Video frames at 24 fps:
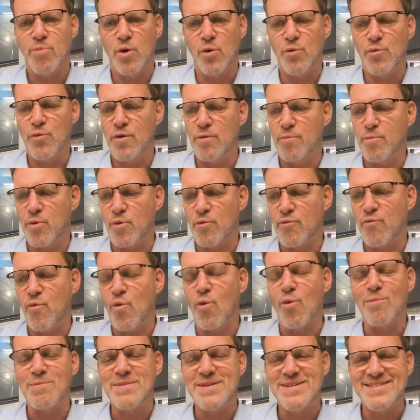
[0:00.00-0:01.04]
both the
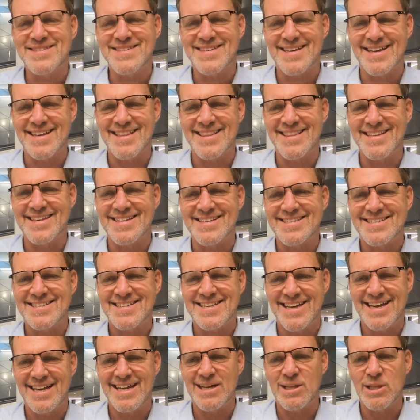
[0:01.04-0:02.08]
performance and the
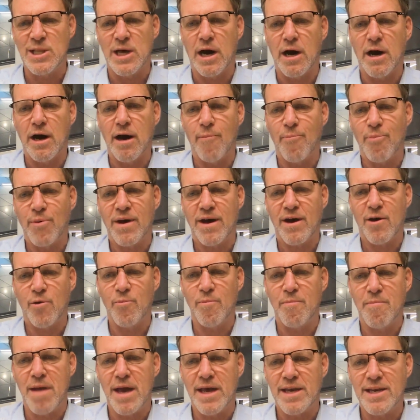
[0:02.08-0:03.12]
scale up, how
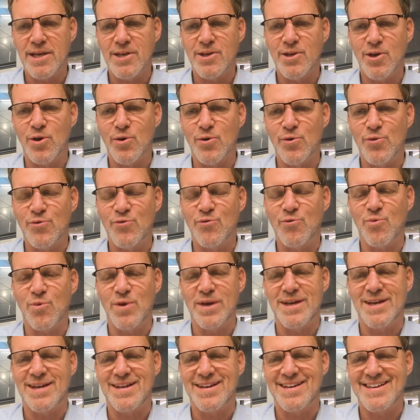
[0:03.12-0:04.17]
many nodes
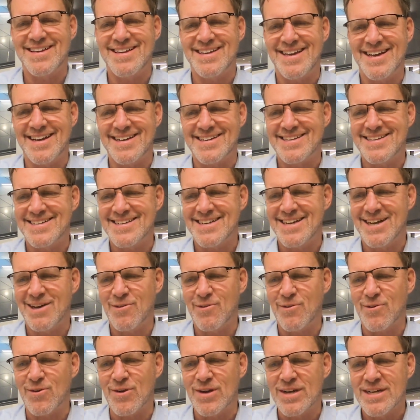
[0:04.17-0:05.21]
we can connect
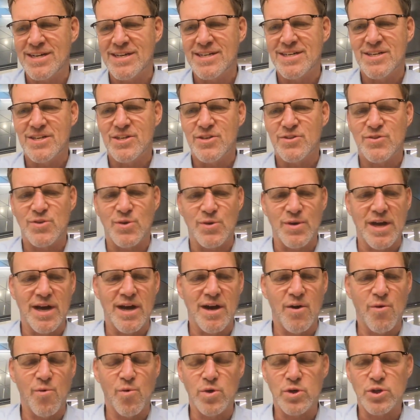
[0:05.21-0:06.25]
together. So
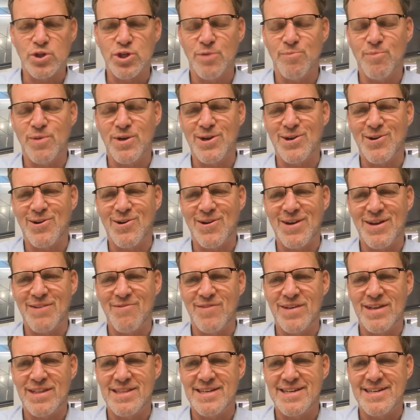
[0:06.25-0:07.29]
now we're shipping our
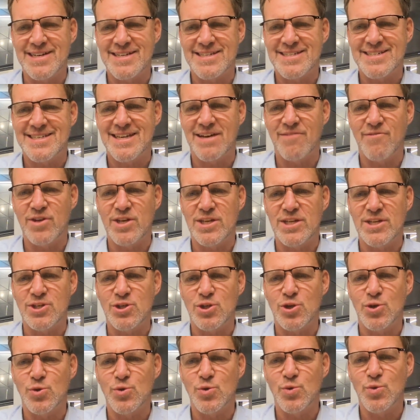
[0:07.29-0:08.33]
NVLink
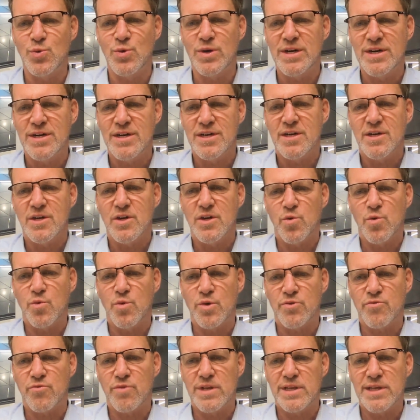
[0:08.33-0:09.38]
72,
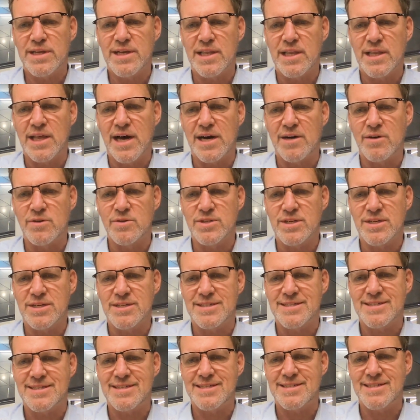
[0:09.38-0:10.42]
which really allows
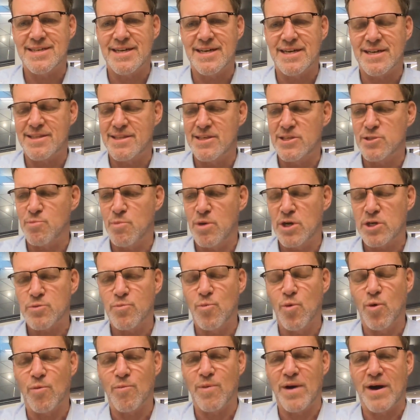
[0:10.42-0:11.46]
us to take these much
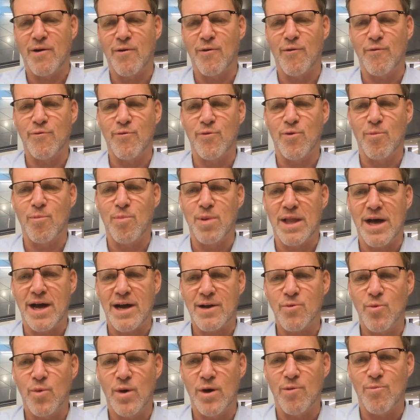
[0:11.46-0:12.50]
more powerful
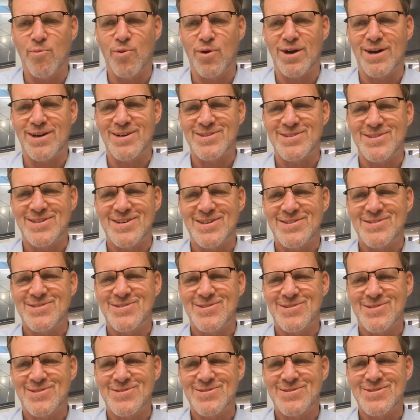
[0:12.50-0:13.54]
Blackwell
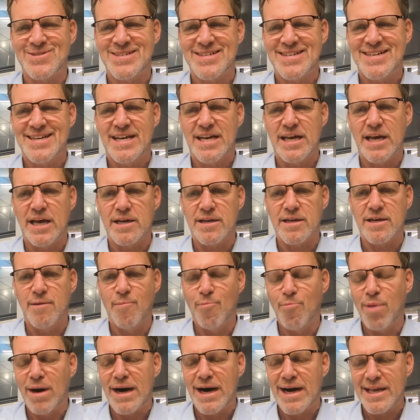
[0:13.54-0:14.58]
processors and
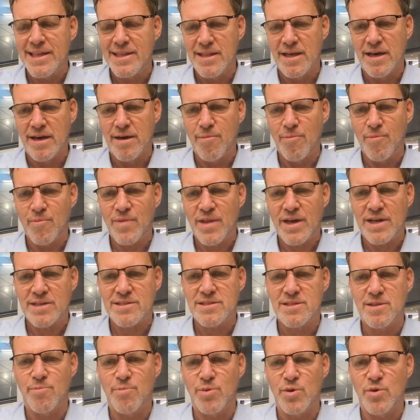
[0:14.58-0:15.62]
combine them.
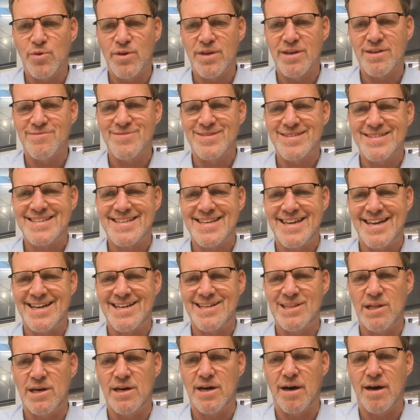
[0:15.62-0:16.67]
That's the beauty of
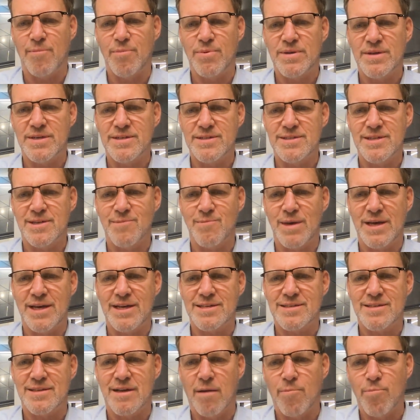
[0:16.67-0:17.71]
scale up is it
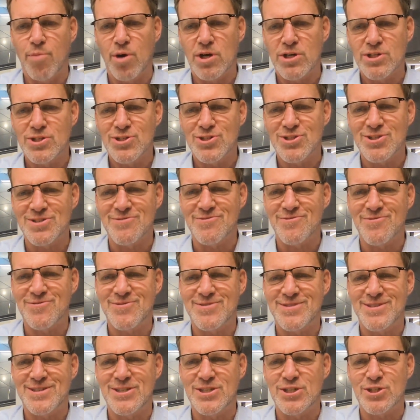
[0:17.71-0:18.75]
makes a bunch of
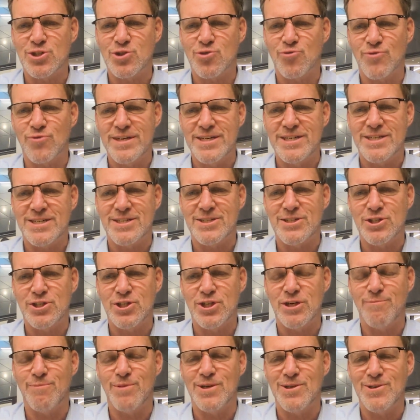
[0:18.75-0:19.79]
discrete
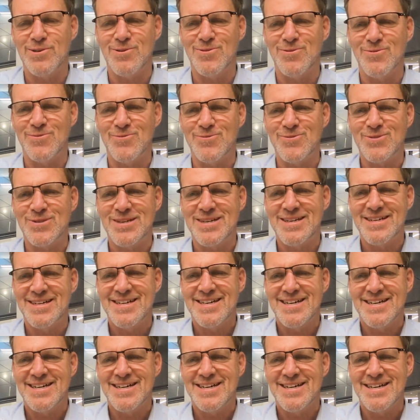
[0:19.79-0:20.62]
GPUs